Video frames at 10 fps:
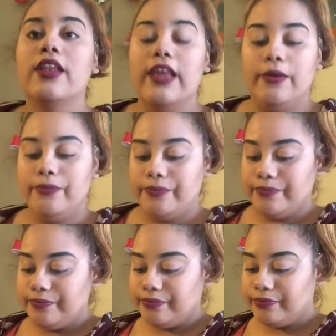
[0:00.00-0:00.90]
Now,
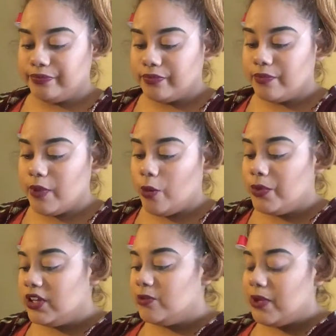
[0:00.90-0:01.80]
I'm gonna
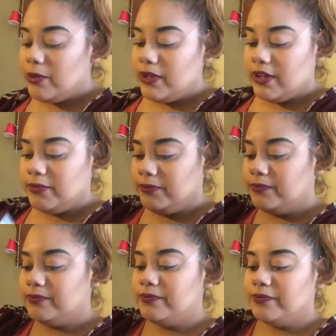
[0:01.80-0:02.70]
open this baby up.
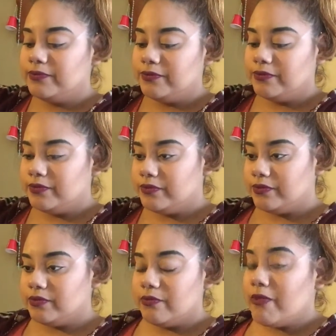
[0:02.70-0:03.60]

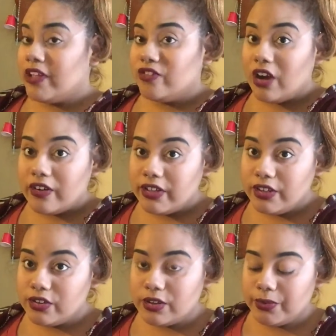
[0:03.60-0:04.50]
Mind you, I already
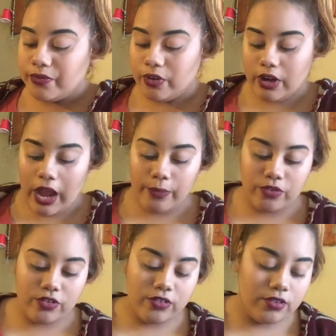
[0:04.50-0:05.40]
used it before. I'm
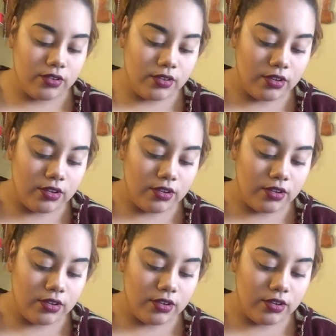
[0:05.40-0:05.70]
just